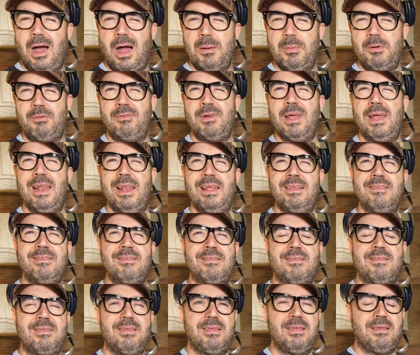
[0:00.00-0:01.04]
I'm a
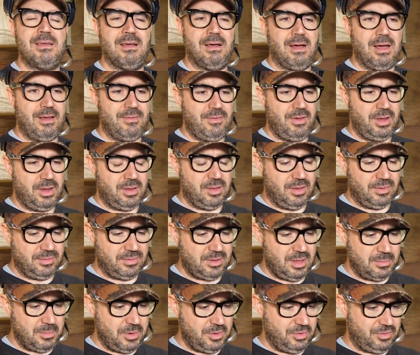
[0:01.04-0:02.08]
realist. I've only got
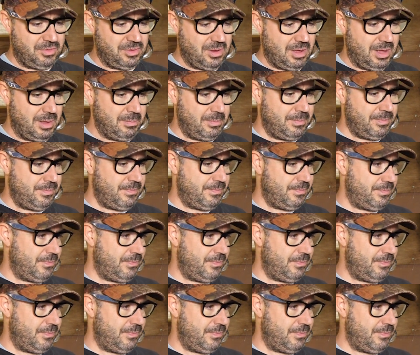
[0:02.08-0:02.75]
so much time,